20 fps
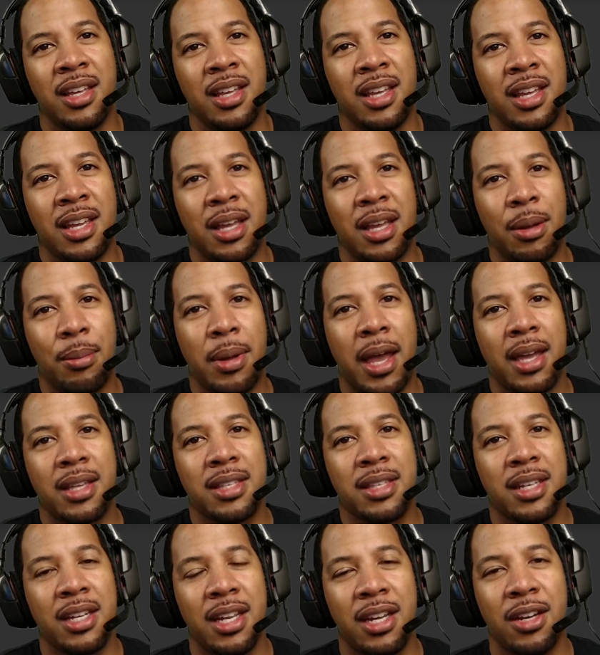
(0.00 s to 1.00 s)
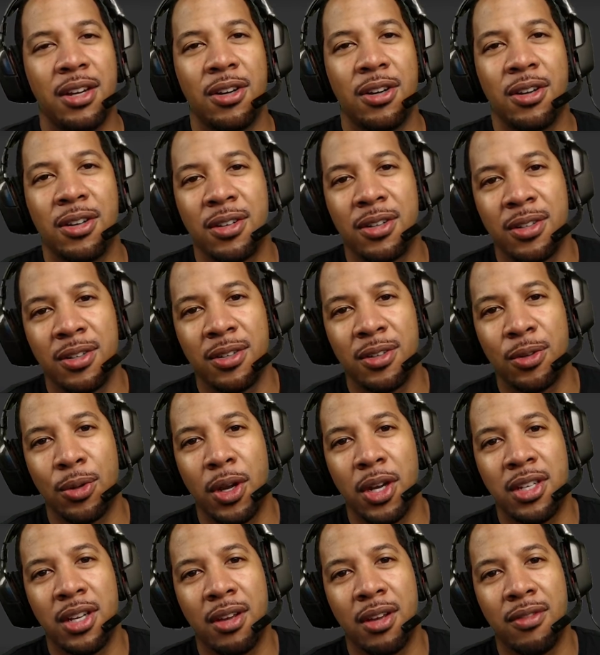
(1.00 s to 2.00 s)
capacity or
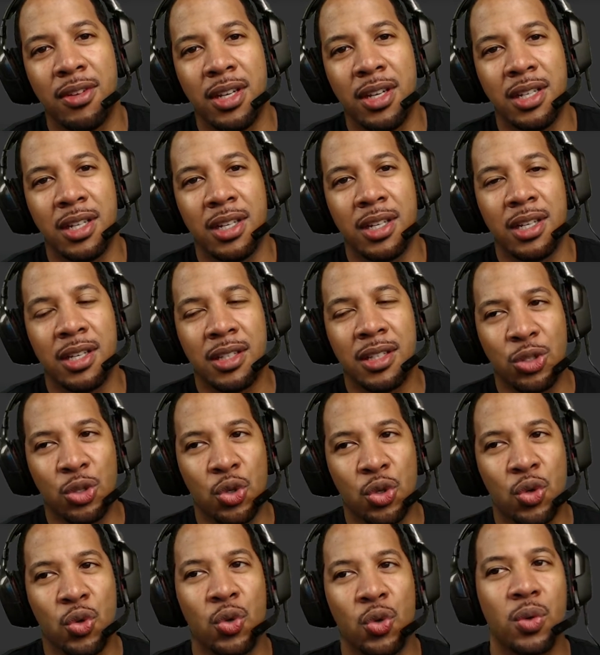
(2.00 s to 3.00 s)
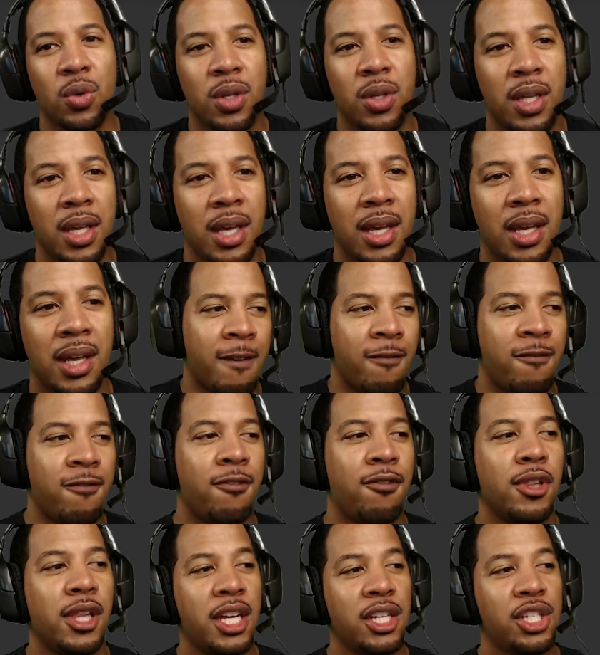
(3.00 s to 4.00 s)
creativity to truly
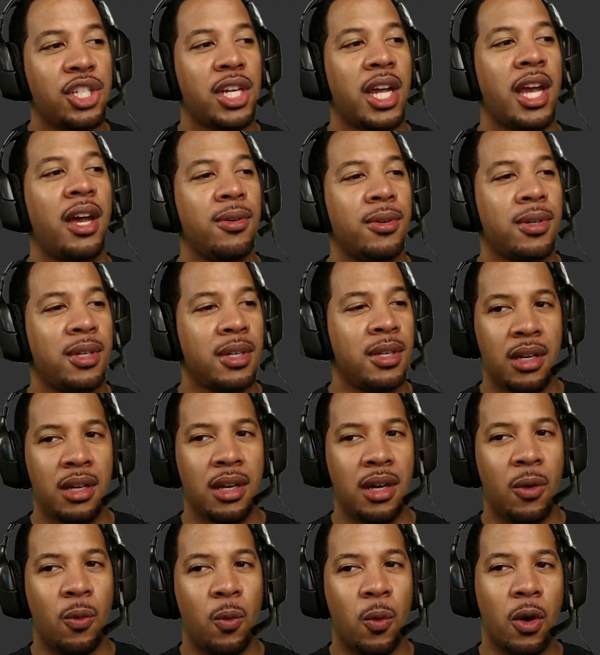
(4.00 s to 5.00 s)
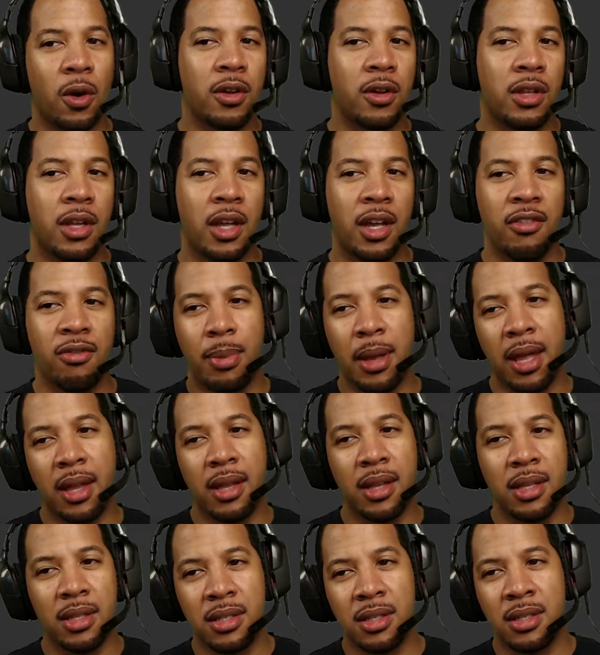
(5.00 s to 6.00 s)
flesh out a work-life
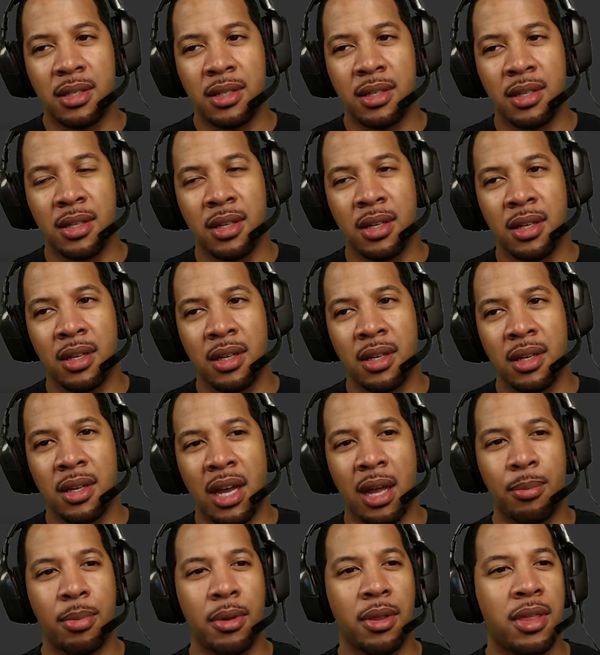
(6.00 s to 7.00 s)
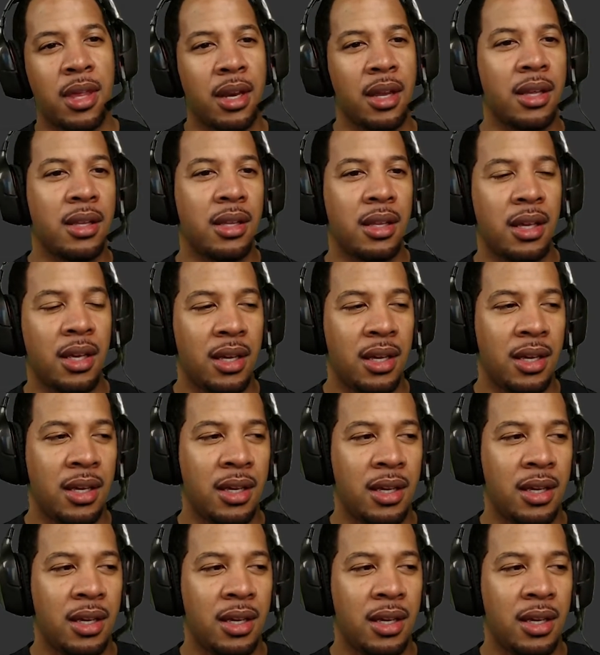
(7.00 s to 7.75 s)
balance hypothetically.